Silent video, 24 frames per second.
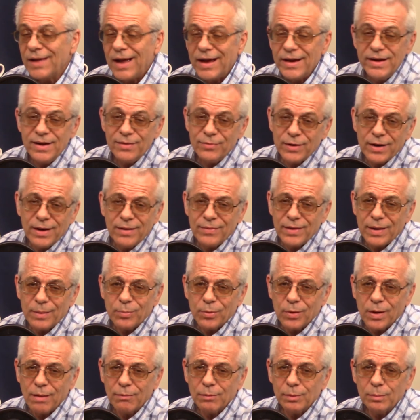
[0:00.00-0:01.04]
I never have
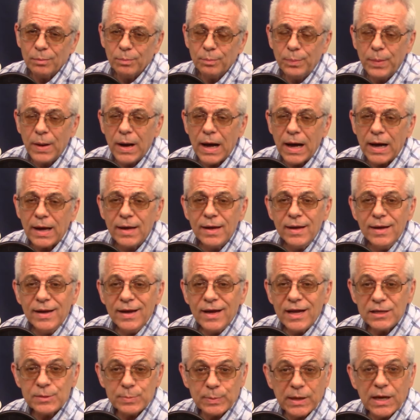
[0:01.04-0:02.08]
that problem. But
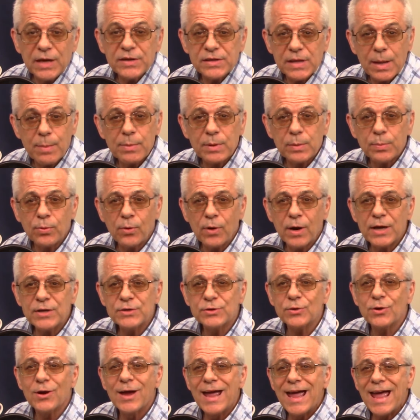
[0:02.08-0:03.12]
it's because I'm an
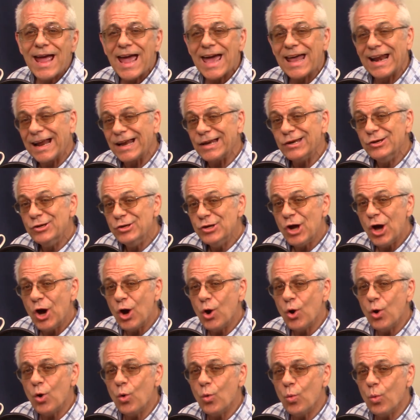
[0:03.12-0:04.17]
appraiser and I
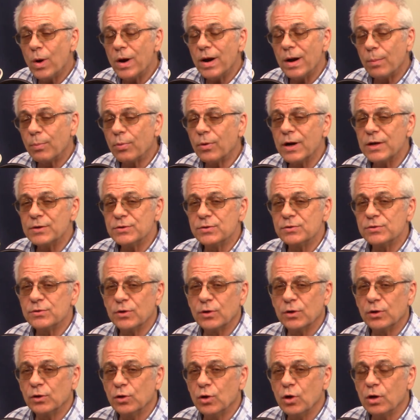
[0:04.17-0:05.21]
know what appraisers
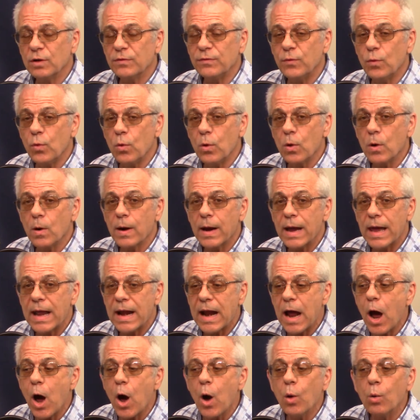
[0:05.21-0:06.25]
are going to look for,
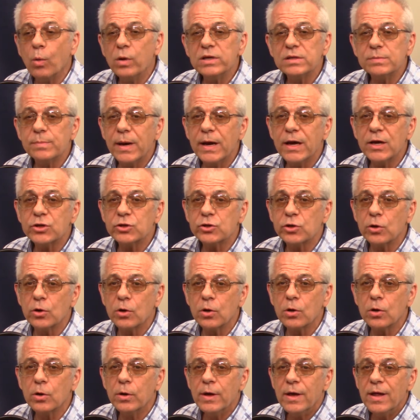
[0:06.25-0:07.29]
and I always make
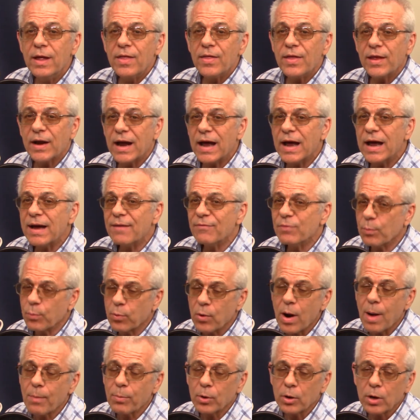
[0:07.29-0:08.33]
sure that I have the
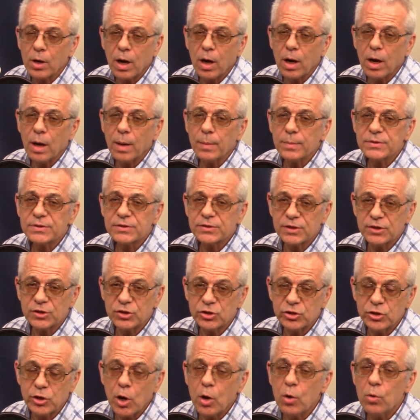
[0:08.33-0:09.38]
proper comps to
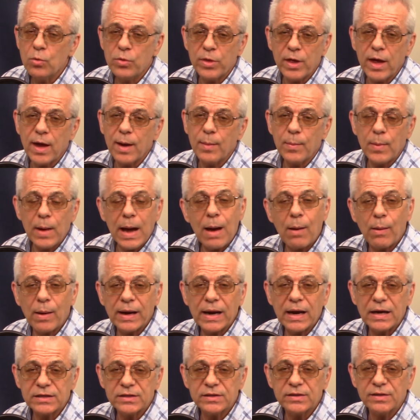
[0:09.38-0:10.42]
show them how
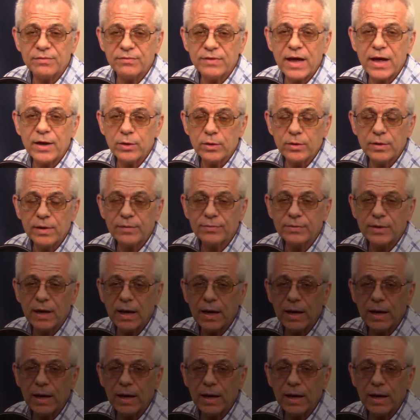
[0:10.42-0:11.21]
I got to the value that I've